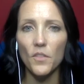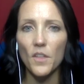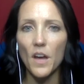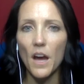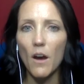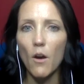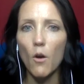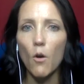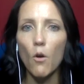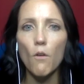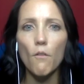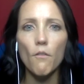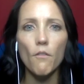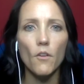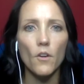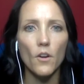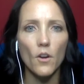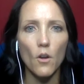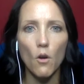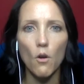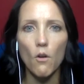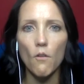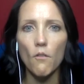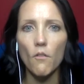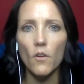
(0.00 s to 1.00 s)
thought over and
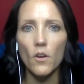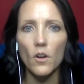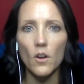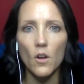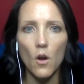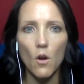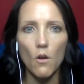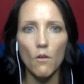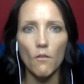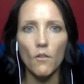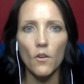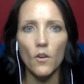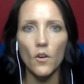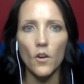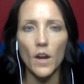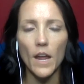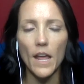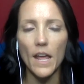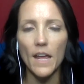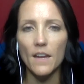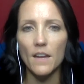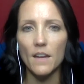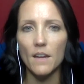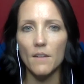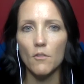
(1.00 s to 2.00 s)
over and over
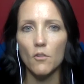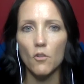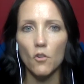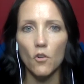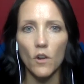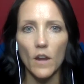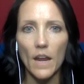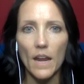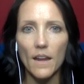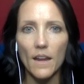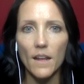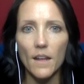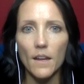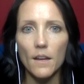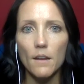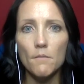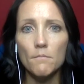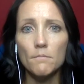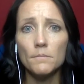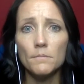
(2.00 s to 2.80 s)
and created.